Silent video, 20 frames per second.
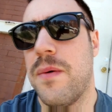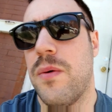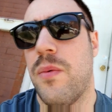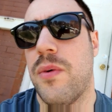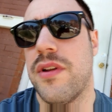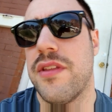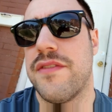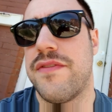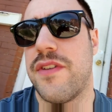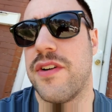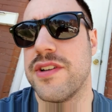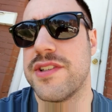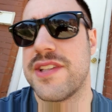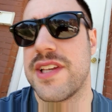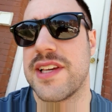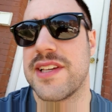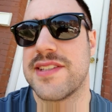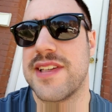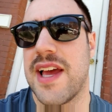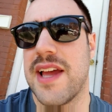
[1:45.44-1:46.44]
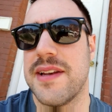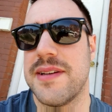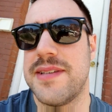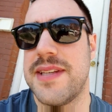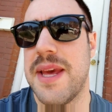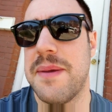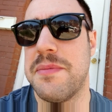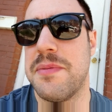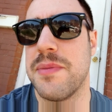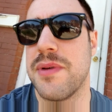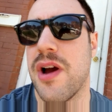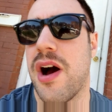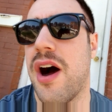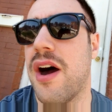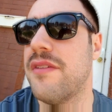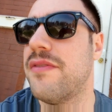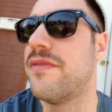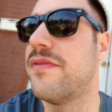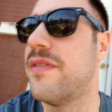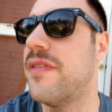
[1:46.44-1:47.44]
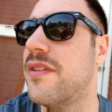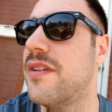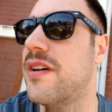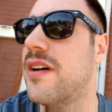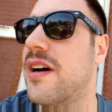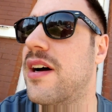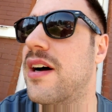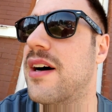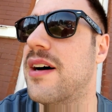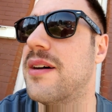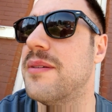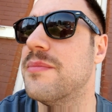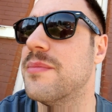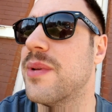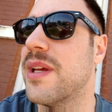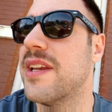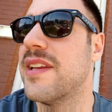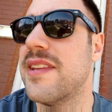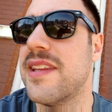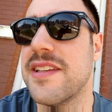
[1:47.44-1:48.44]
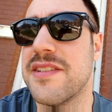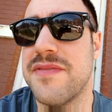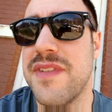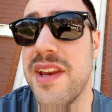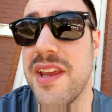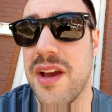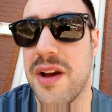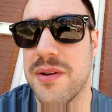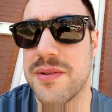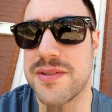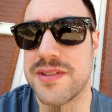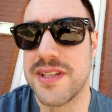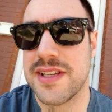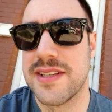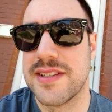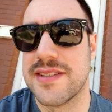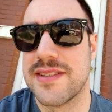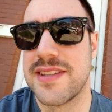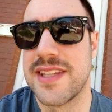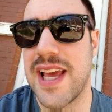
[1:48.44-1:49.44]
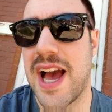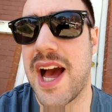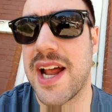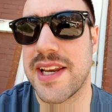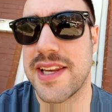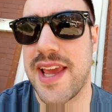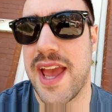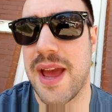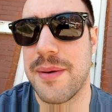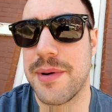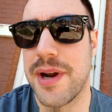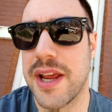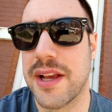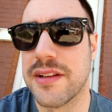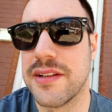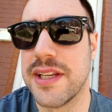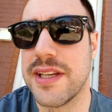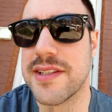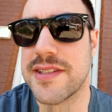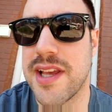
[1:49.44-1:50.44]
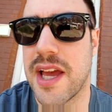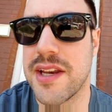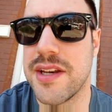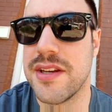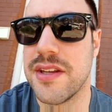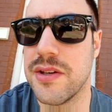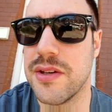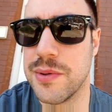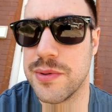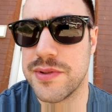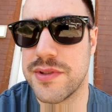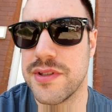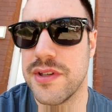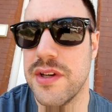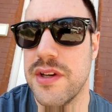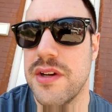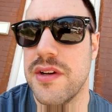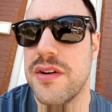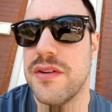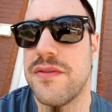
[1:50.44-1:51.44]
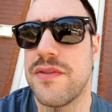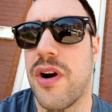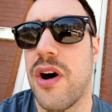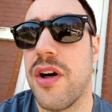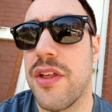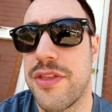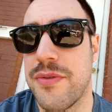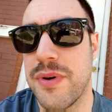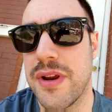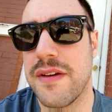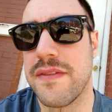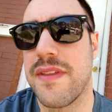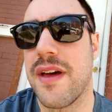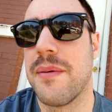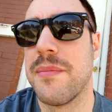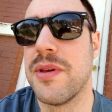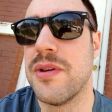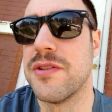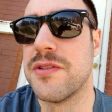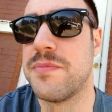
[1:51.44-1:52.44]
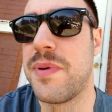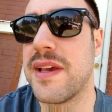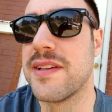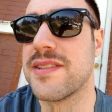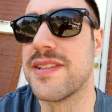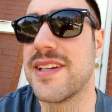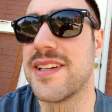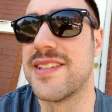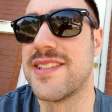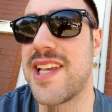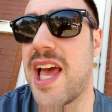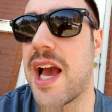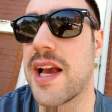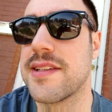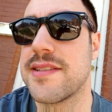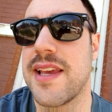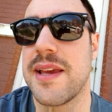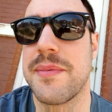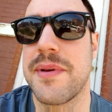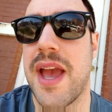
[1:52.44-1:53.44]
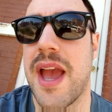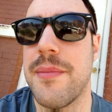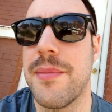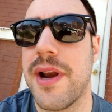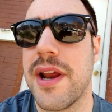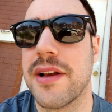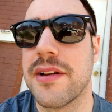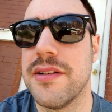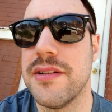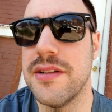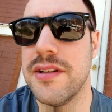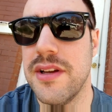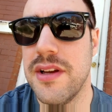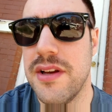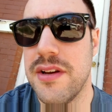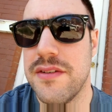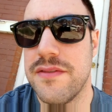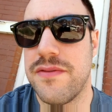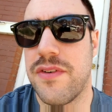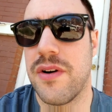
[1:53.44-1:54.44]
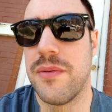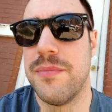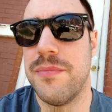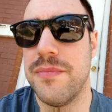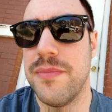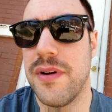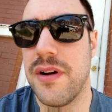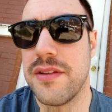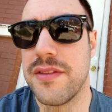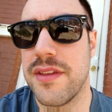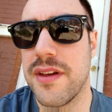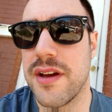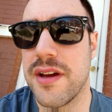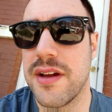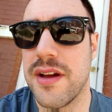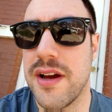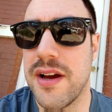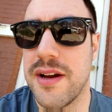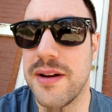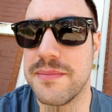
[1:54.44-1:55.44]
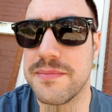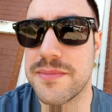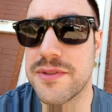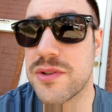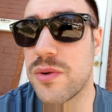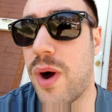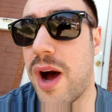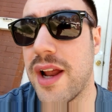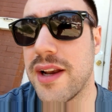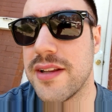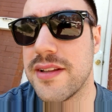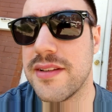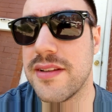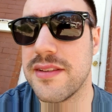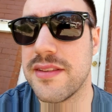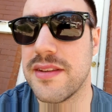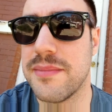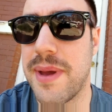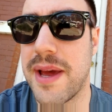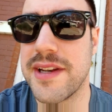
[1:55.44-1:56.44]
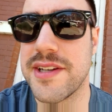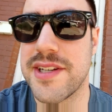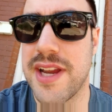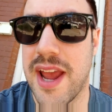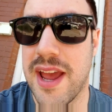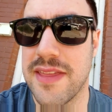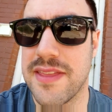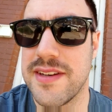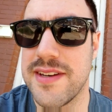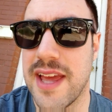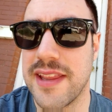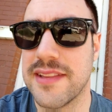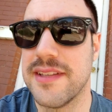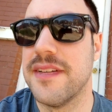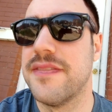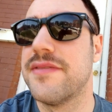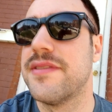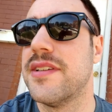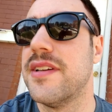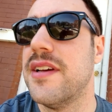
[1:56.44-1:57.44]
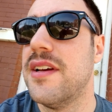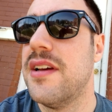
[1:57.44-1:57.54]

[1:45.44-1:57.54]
One of the first things that tipped me off in these videos is the odd camera angle he decided to use for all three of them. He used basically the exact same camera angle for the squat, the bench, and the deadlift,